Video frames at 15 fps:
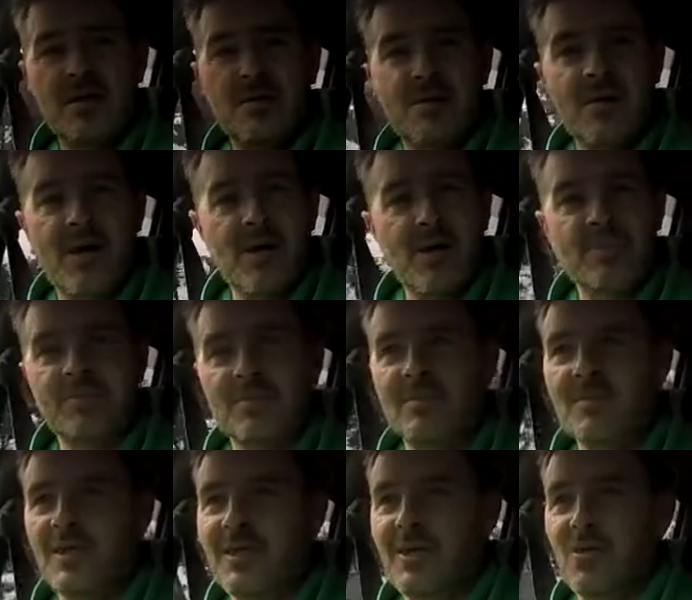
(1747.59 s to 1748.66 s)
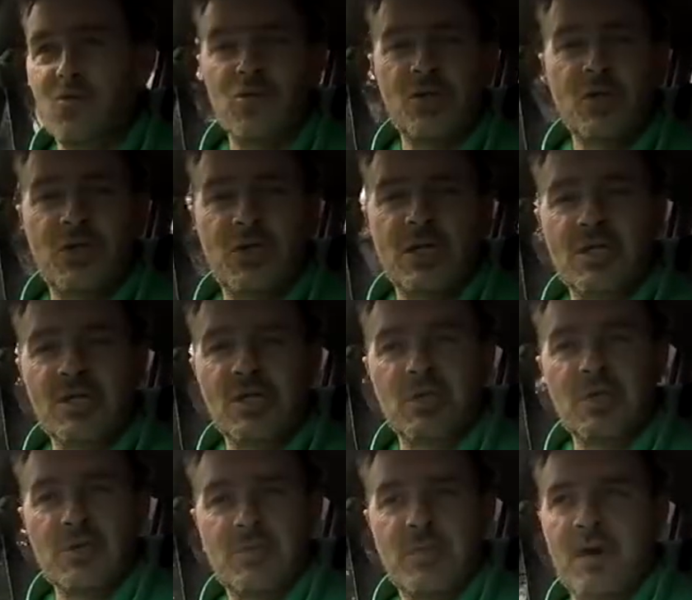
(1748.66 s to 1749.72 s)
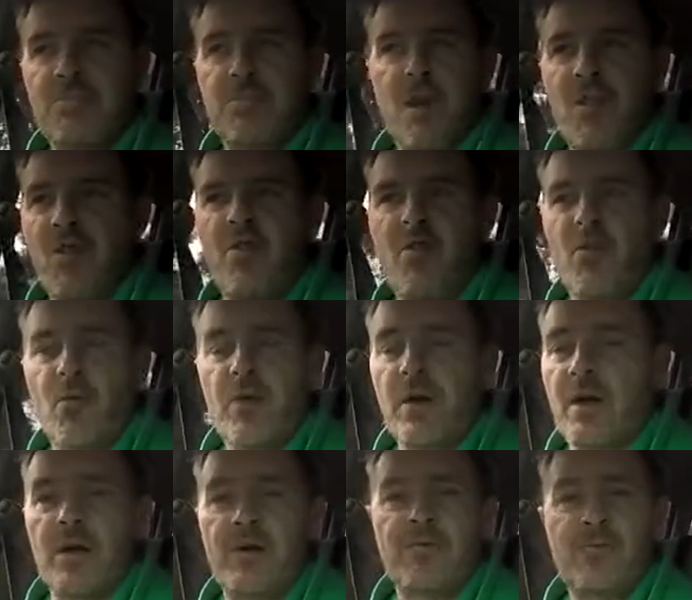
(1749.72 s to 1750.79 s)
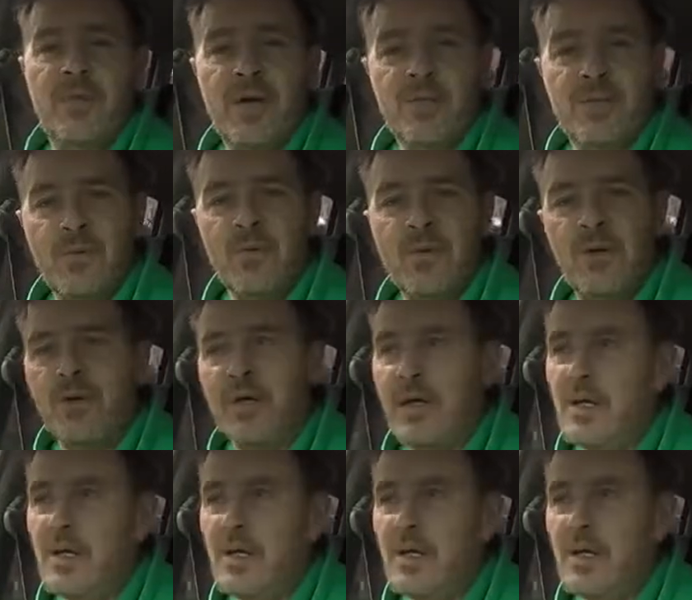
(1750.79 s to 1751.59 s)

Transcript: I hope Roger enjoyed my plethora of paperwork.